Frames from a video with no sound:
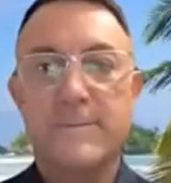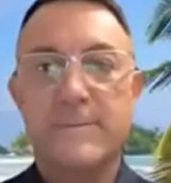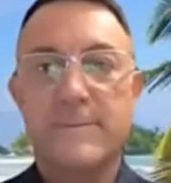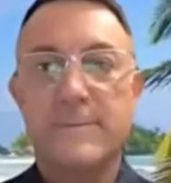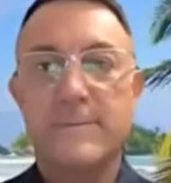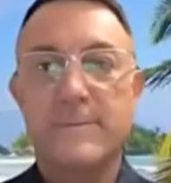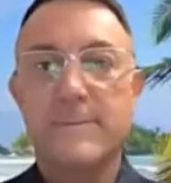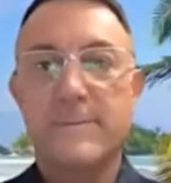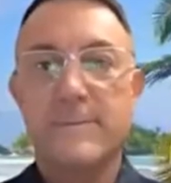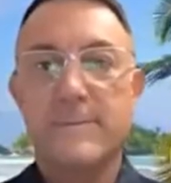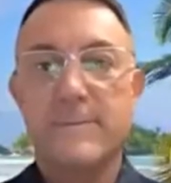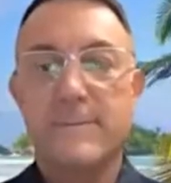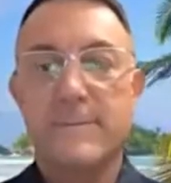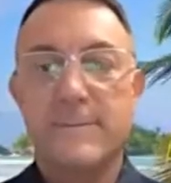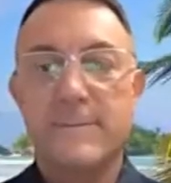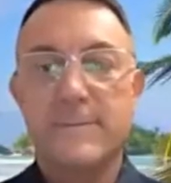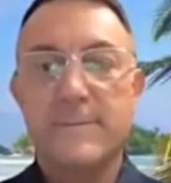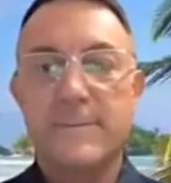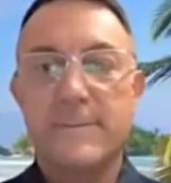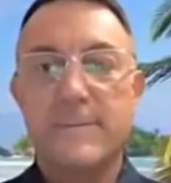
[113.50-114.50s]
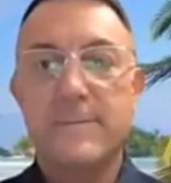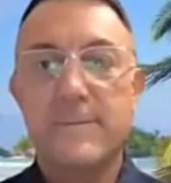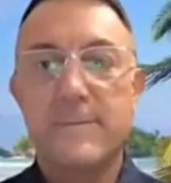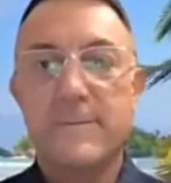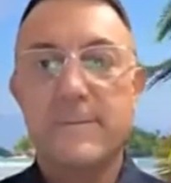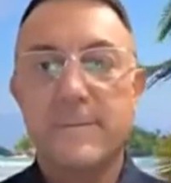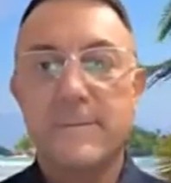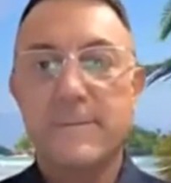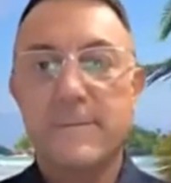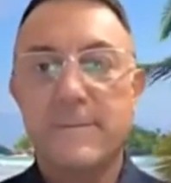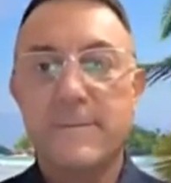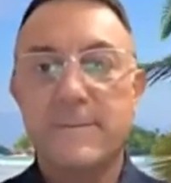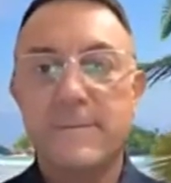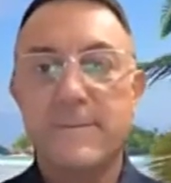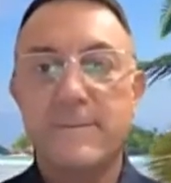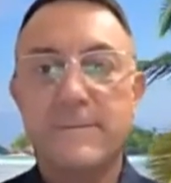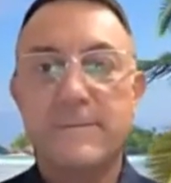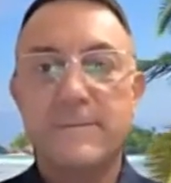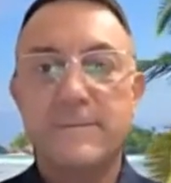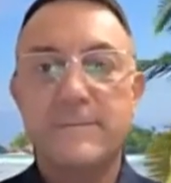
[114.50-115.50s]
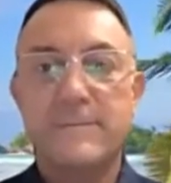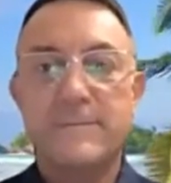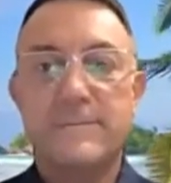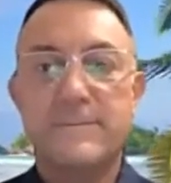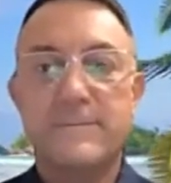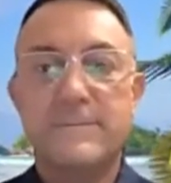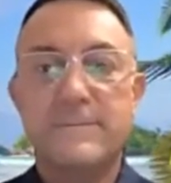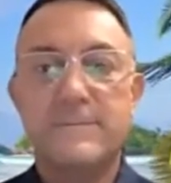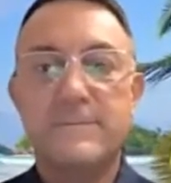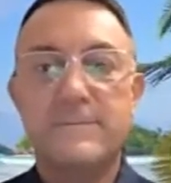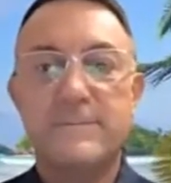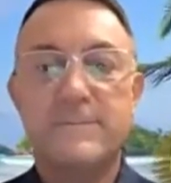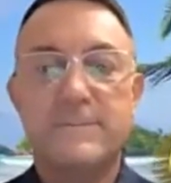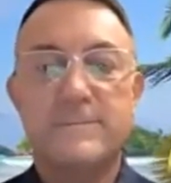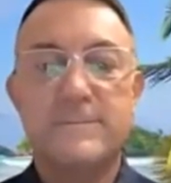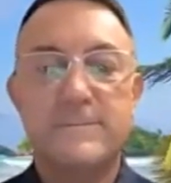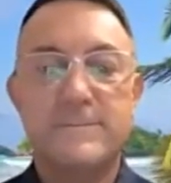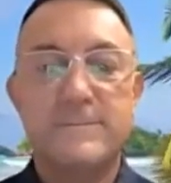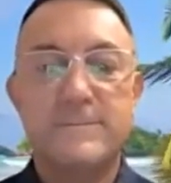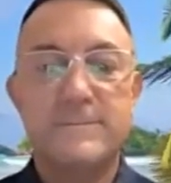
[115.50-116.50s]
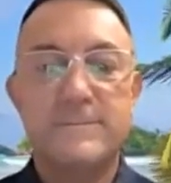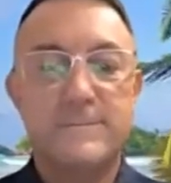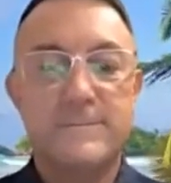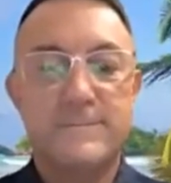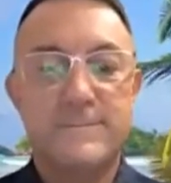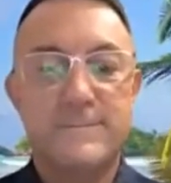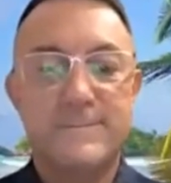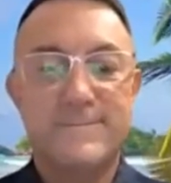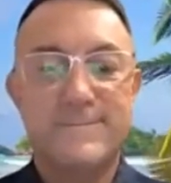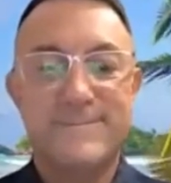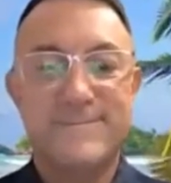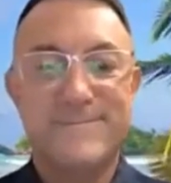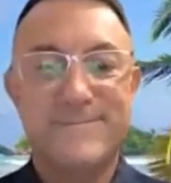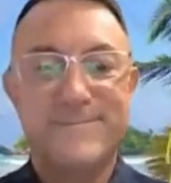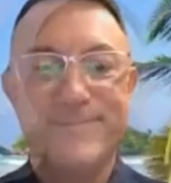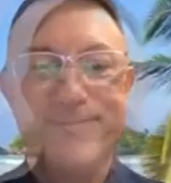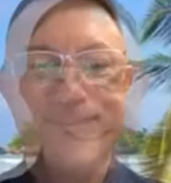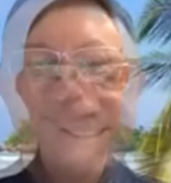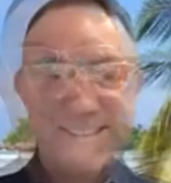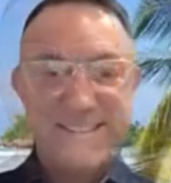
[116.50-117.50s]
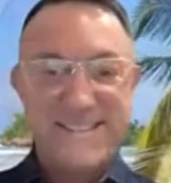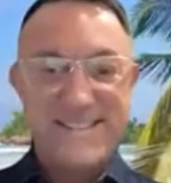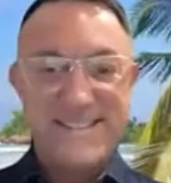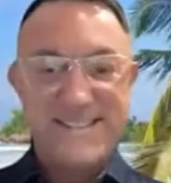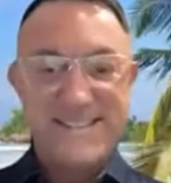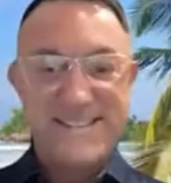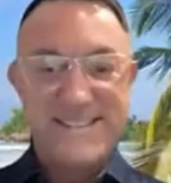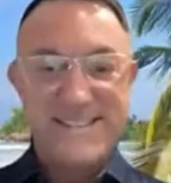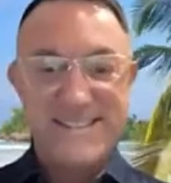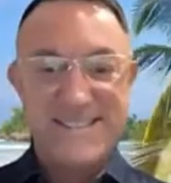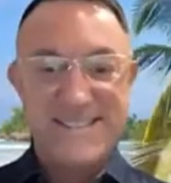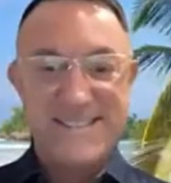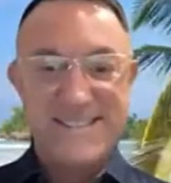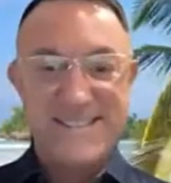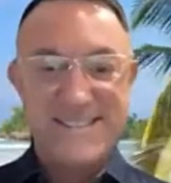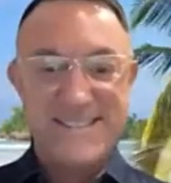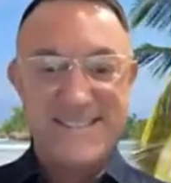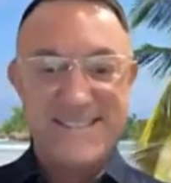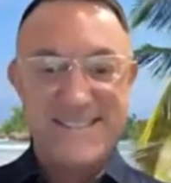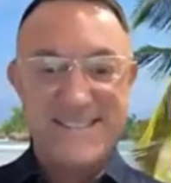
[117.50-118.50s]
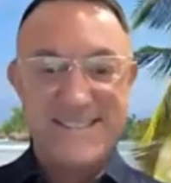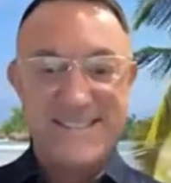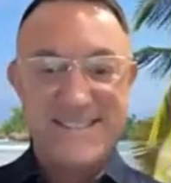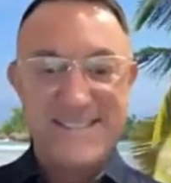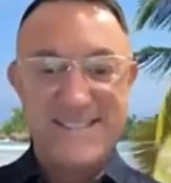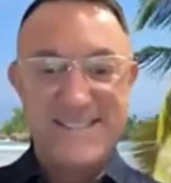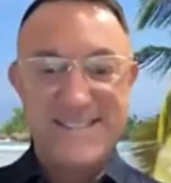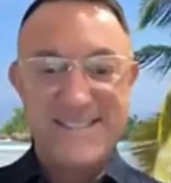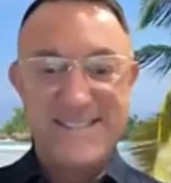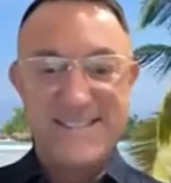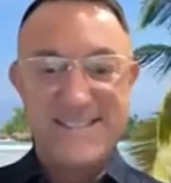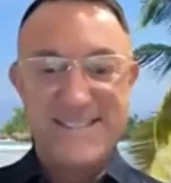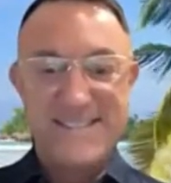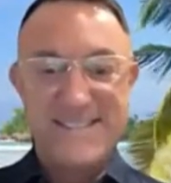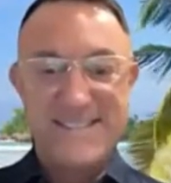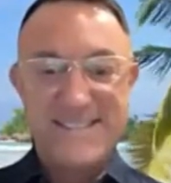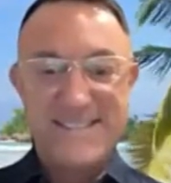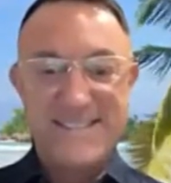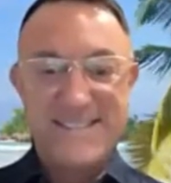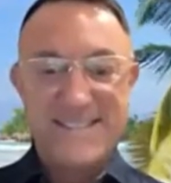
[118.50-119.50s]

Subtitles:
No words are spoken by the person on screen.